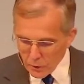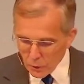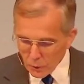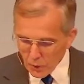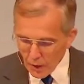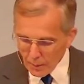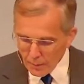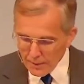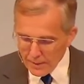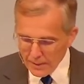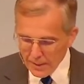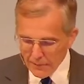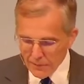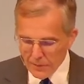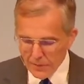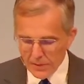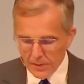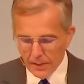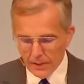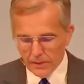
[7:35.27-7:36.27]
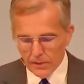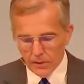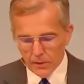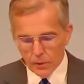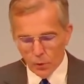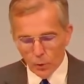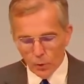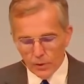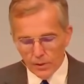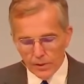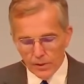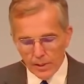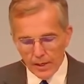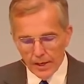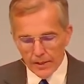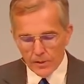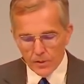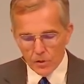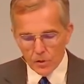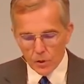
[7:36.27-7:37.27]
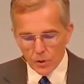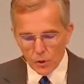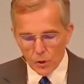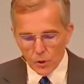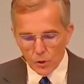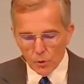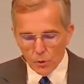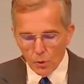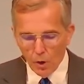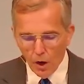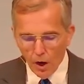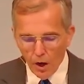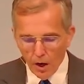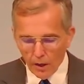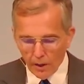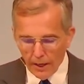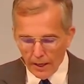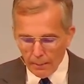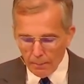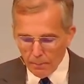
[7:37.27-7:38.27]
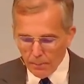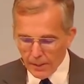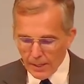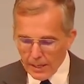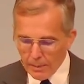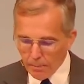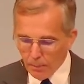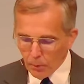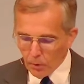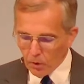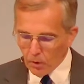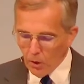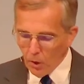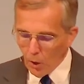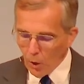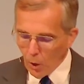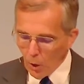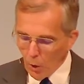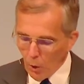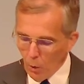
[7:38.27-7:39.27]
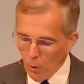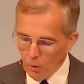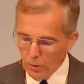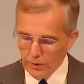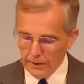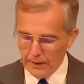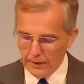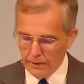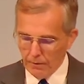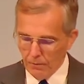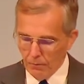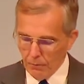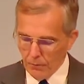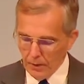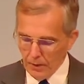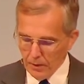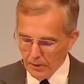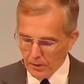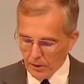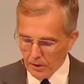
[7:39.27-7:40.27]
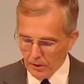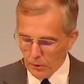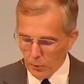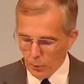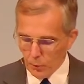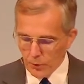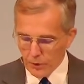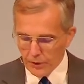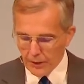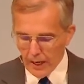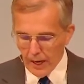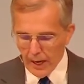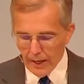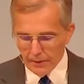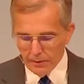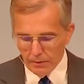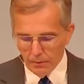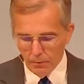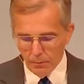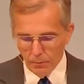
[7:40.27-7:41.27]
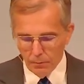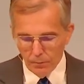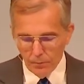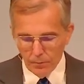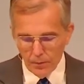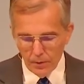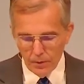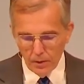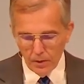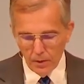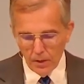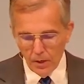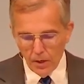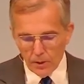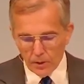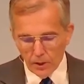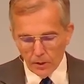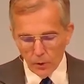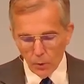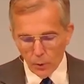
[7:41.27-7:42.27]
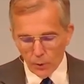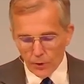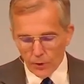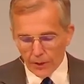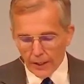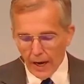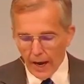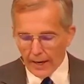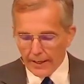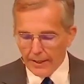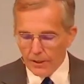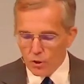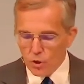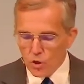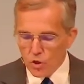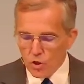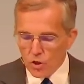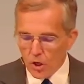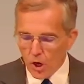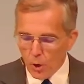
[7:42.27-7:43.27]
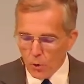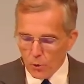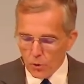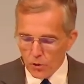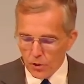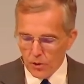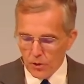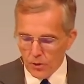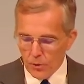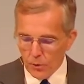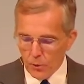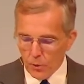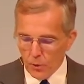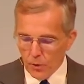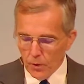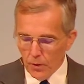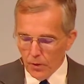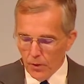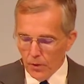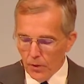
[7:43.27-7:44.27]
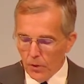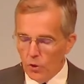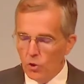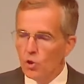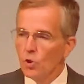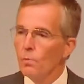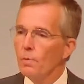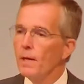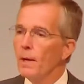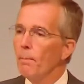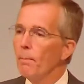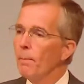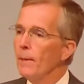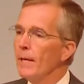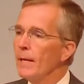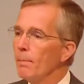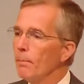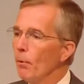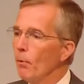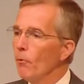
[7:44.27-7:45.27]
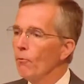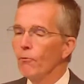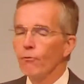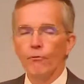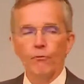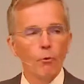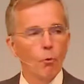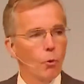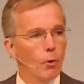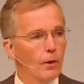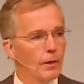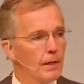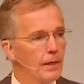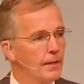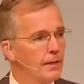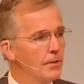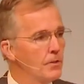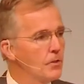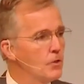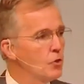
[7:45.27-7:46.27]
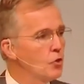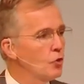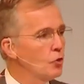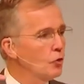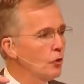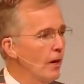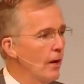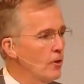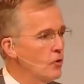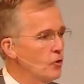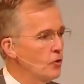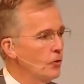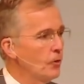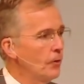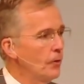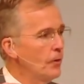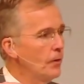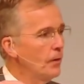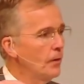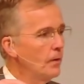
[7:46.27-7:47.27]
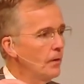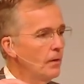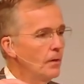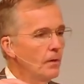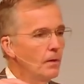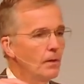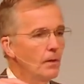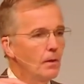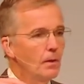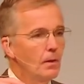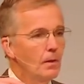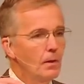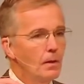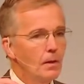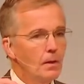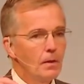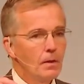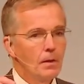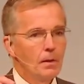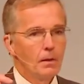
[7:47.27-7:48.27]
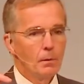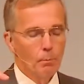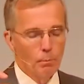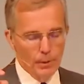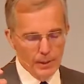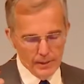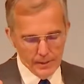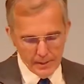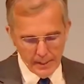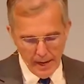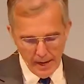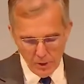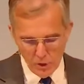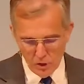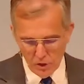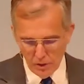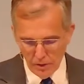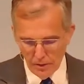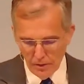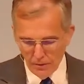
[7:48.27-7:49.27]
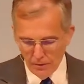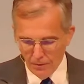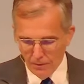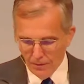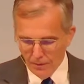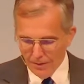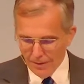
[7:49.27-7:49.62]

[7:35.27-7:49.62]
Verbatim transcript: In Deuteronomy 7 6, the Lord says, You are a people holy to the Lord your God. The Lord your God has chosen you to be a people for his treasured possession